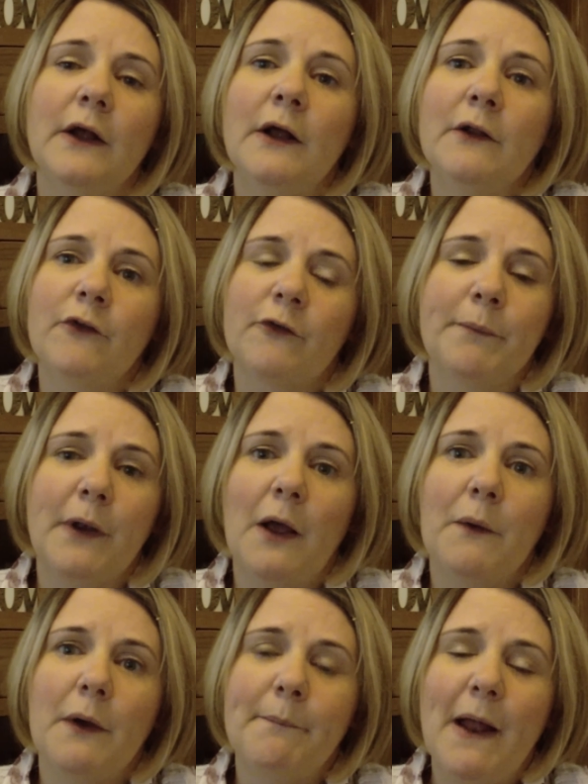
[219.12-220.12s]
just
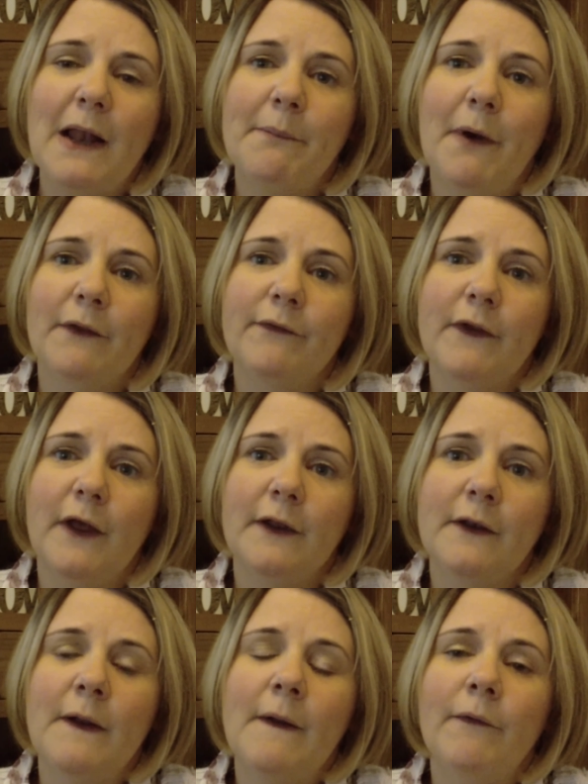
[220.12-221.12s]
below her belly
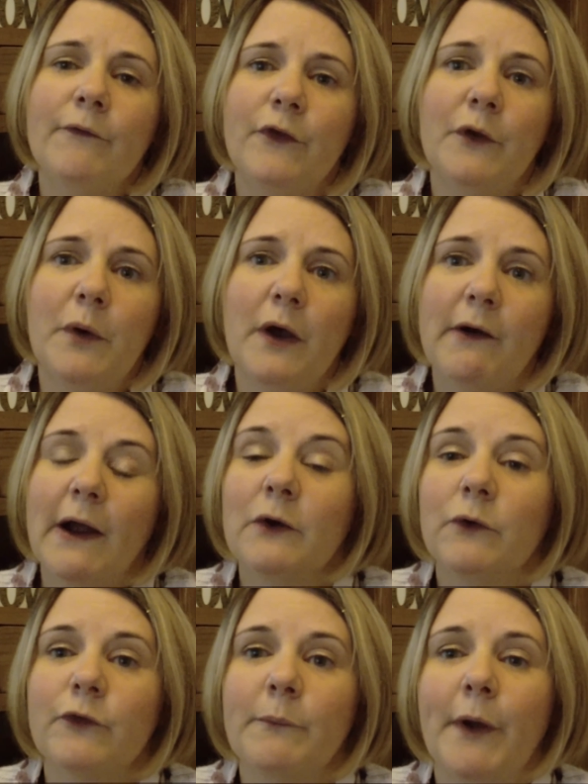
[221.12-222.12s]
button to her
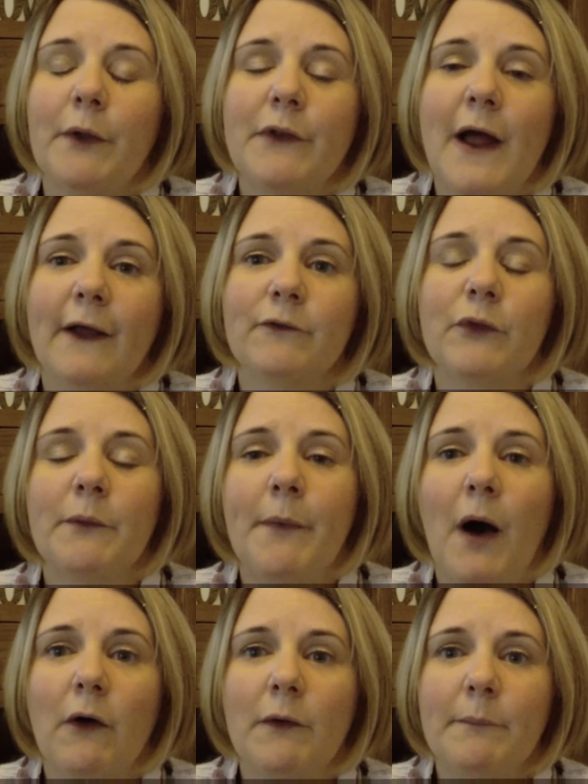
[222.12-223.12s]
ankles on both legs with a
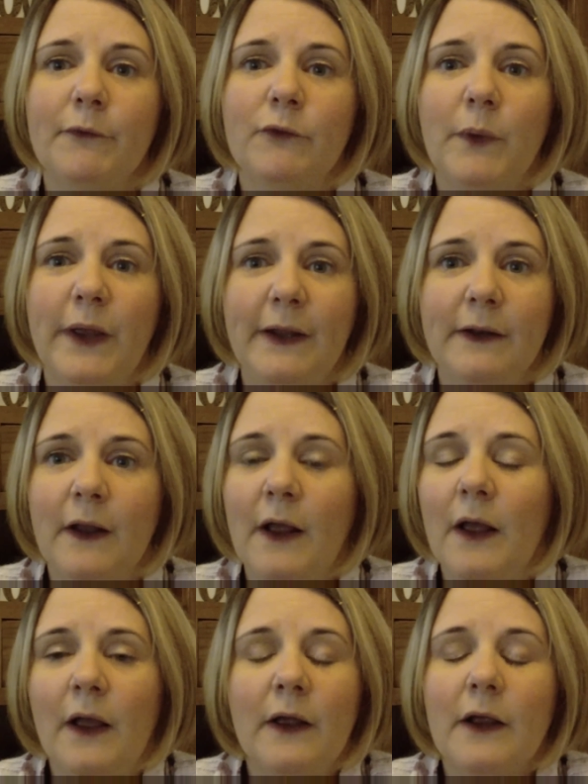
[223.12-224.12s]
bar in between.
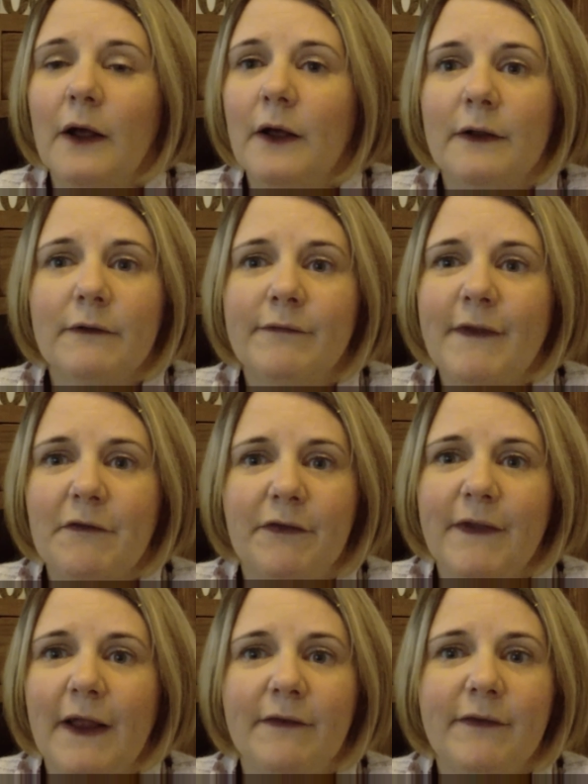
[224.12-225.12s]

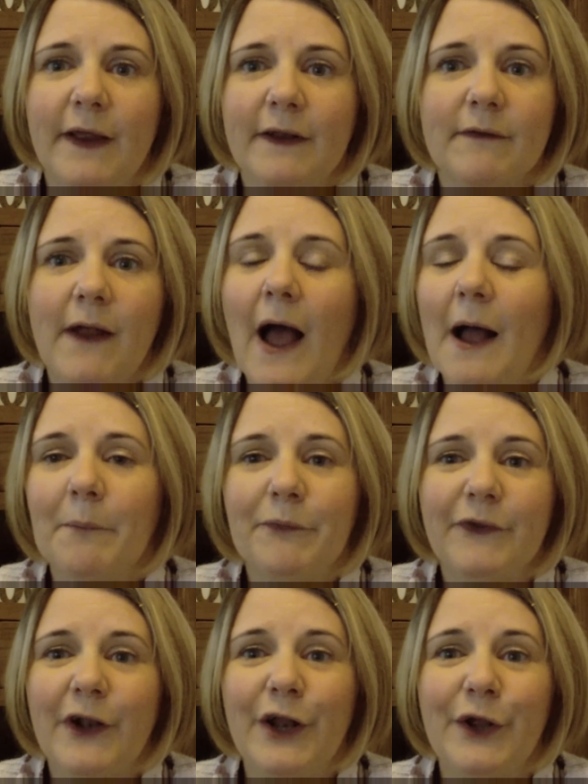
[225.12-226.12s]
Devastating,
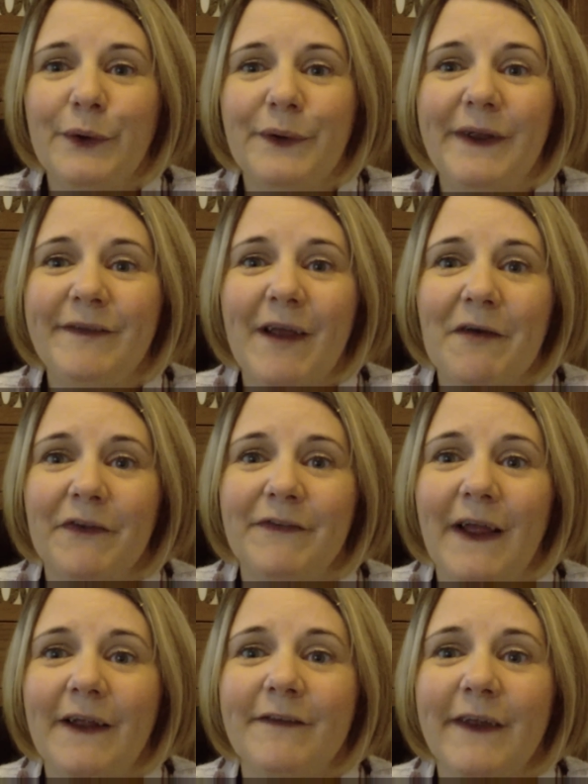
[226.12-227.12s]
absolutely
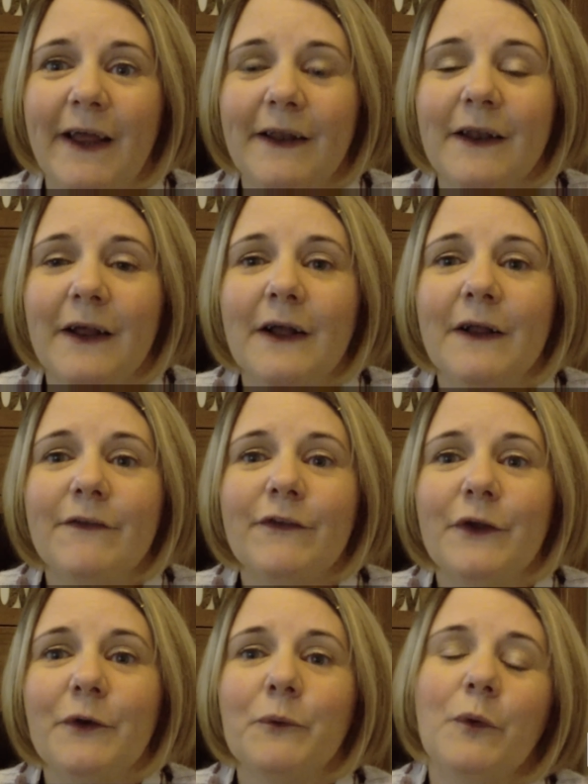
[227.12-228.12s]
devastating
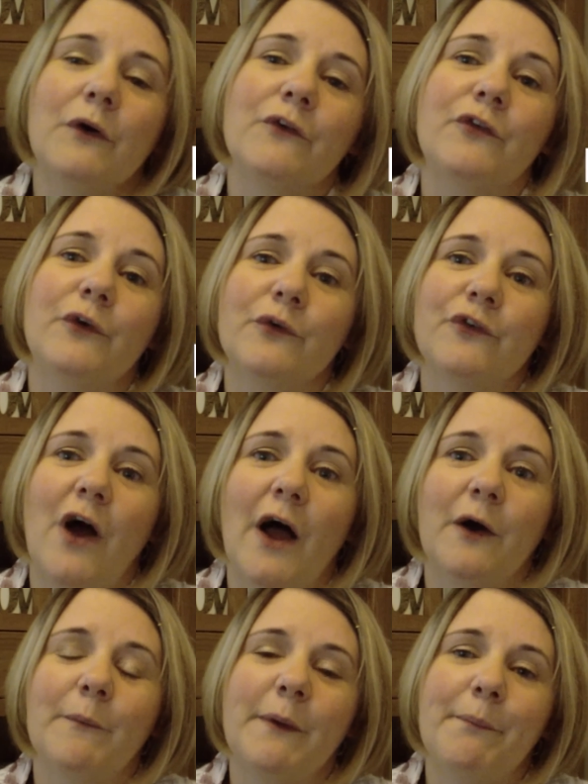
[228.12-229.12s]
to watch your
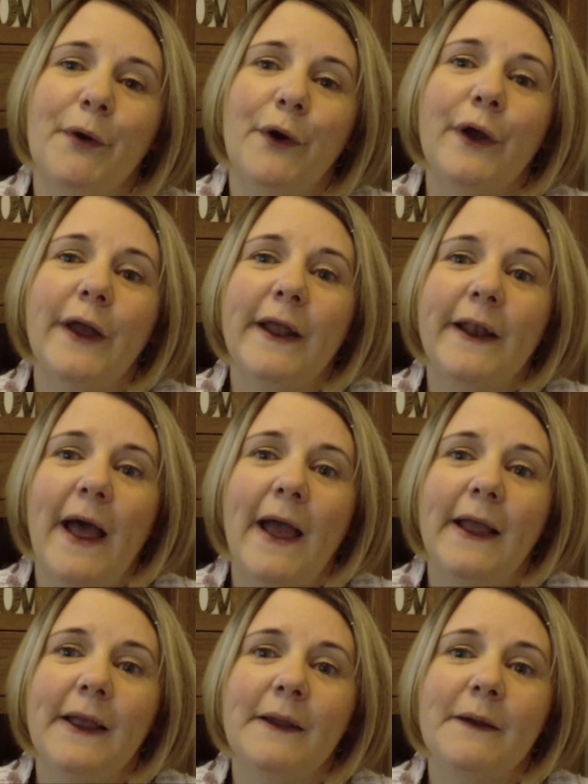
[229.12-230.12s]
child be put in
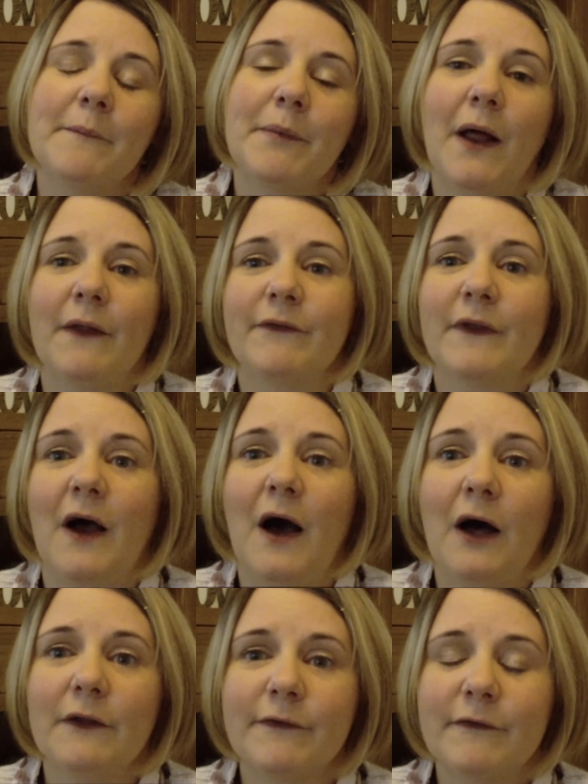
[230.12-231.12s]
a plaster
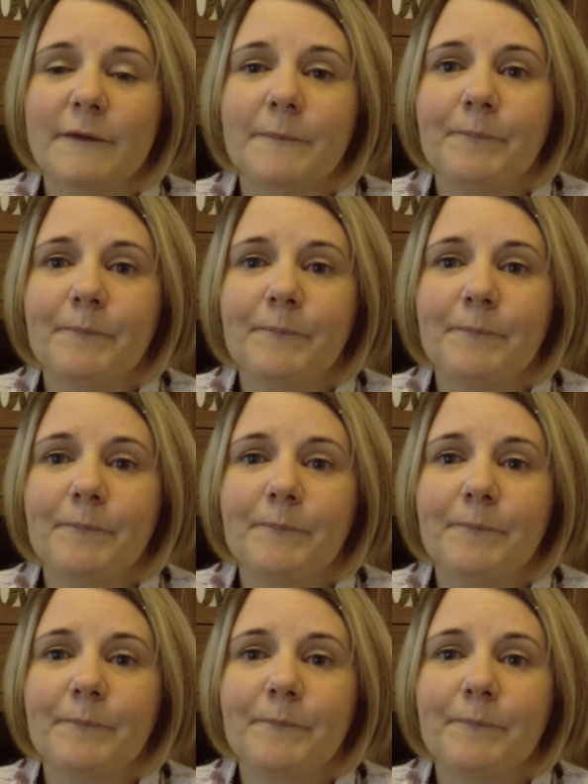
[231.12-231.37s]
cast